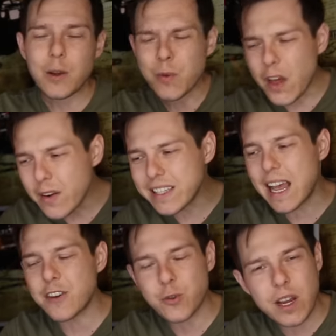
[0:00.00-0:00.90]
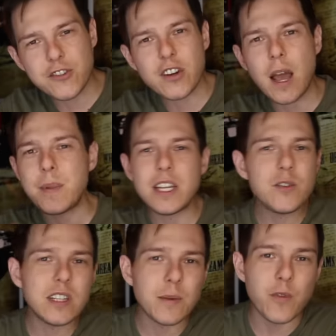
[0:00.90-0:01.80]
Like, without exaggeration, I've been
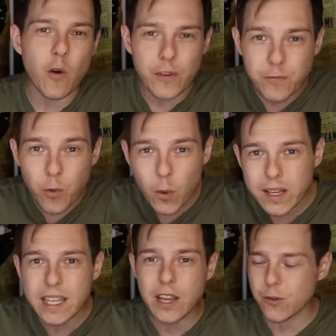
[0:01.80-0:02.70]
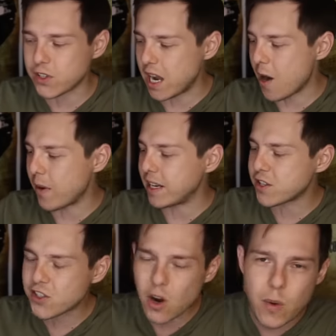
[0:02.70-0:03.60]
using them for over four years now, and
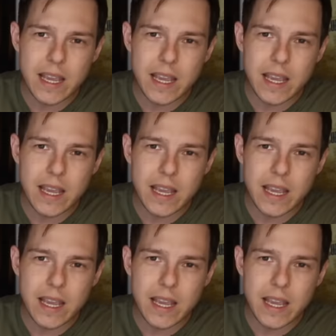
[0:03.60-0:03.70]
it's so